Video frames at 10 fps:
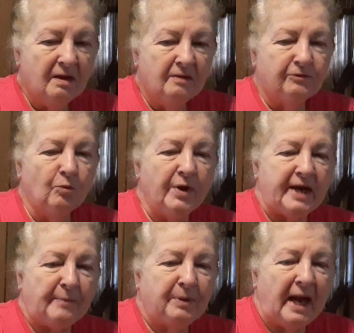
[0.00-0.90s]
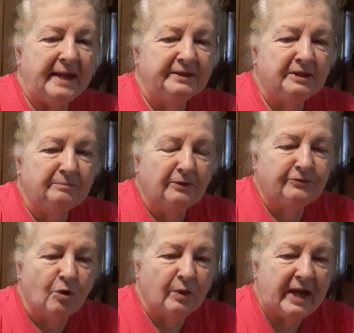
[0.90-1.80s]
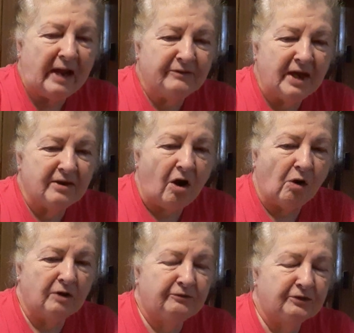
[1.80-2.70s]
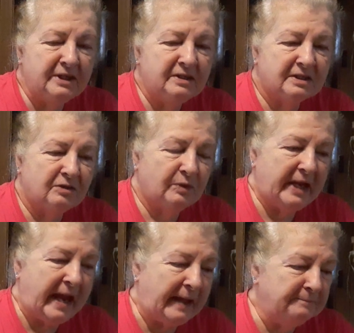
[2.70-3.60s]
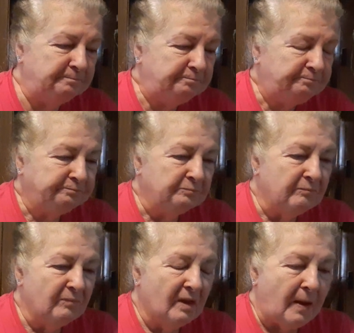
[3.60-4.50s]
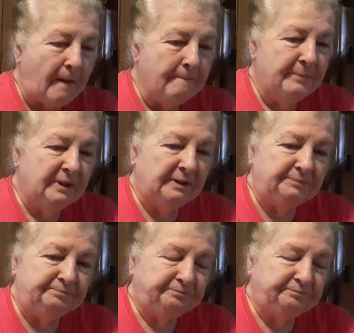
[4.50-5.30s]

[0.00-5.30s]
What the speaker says: from when I planted them before we had that hard freeze that we had. But